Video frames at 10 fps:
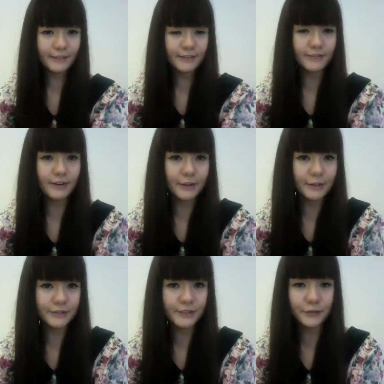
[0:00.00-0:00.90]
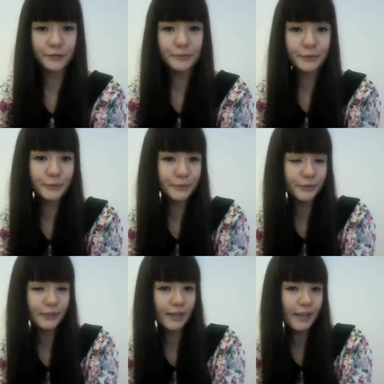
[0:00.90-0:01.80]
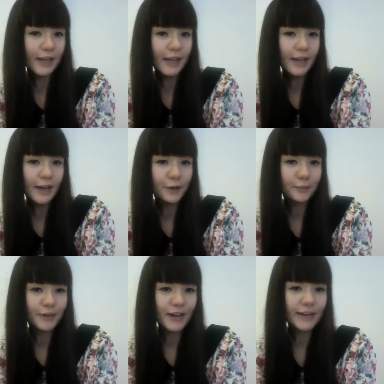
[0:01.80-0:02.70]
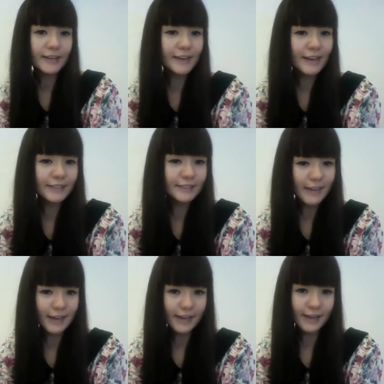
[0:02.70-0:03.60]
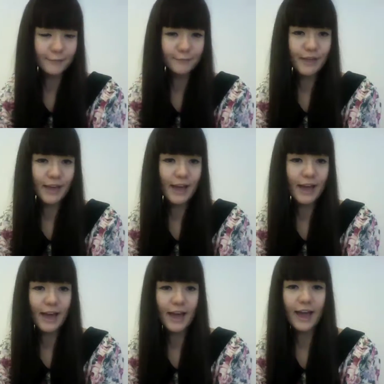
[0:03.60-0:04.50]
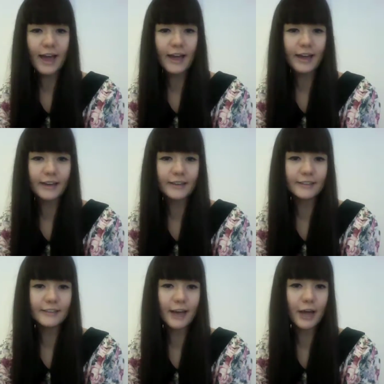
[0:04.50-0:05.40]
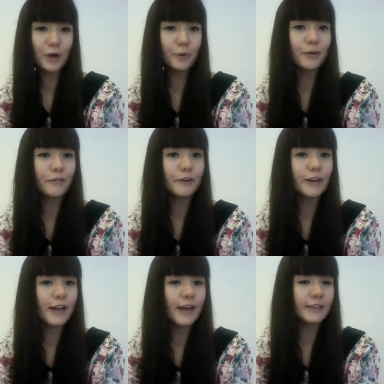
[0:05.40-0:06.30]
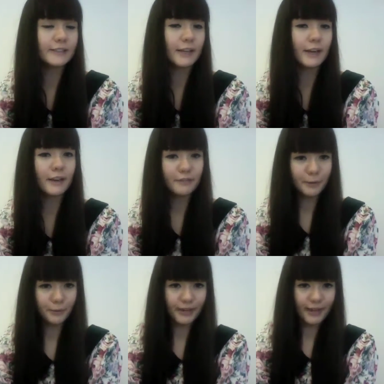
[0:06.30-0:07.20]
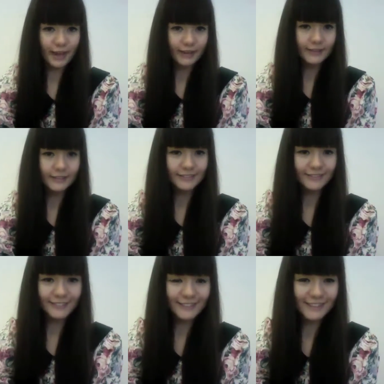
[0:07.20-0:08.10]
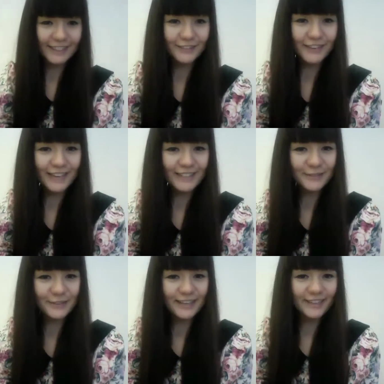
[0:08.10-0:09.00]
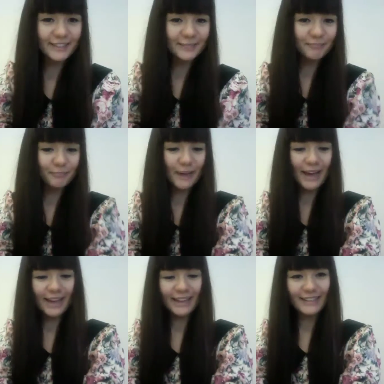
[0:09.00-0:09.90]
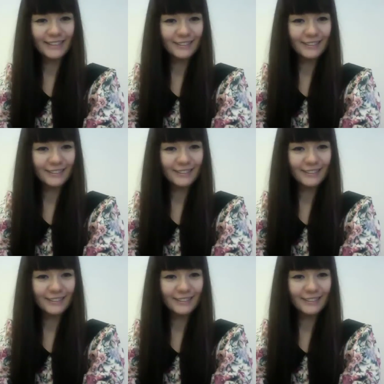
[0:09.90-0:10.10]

It was a very interesting group talk. Hope you had a nice time, and I hope everyone has a lovely weekend. See you next week. Bye.